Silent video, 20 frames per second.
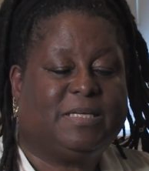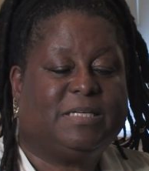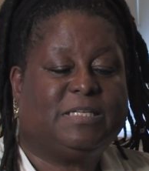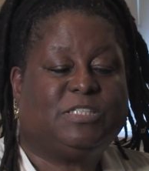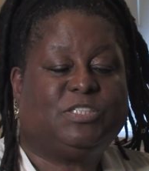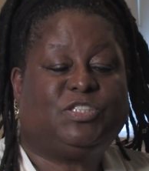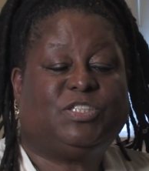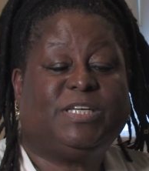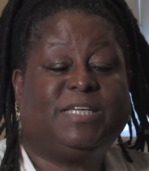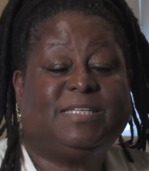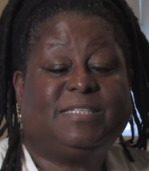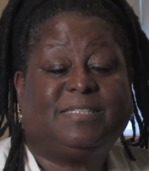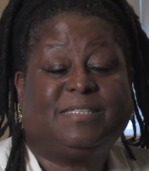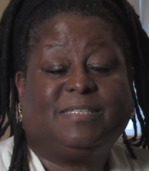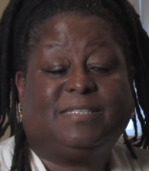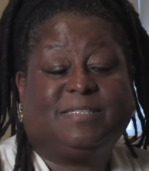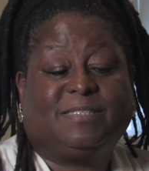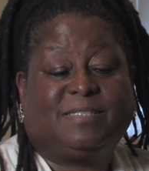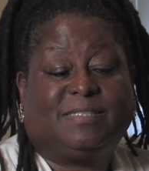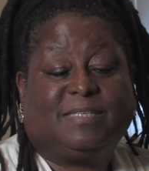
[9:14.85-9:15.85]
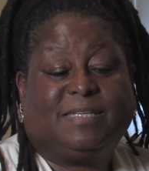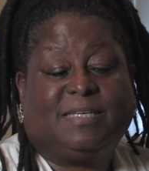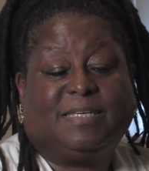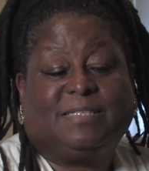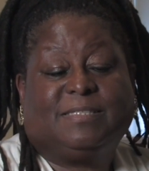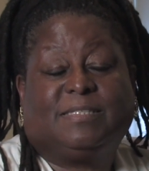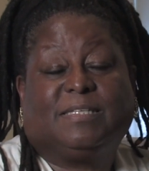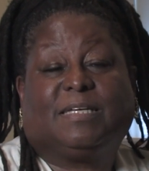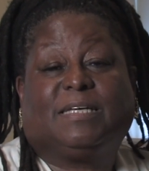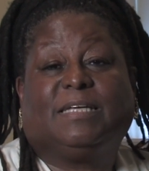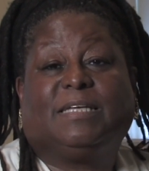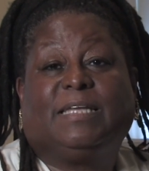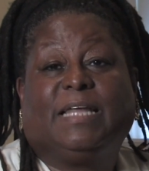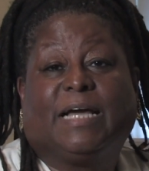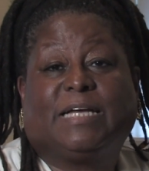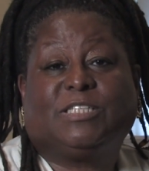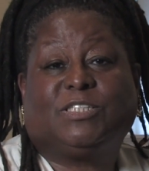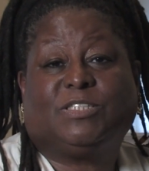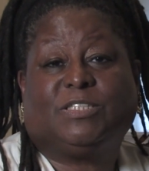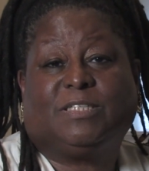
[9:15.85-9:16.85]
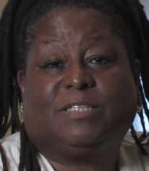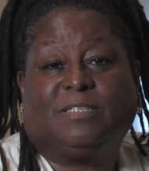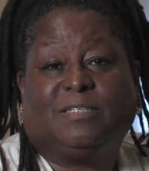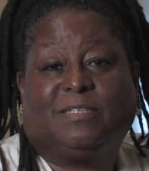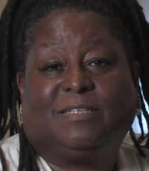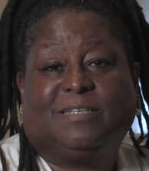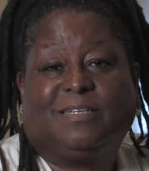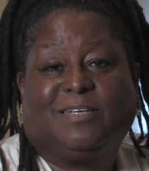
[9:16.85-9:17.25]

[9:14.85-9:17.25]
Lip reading: Jesus is the connection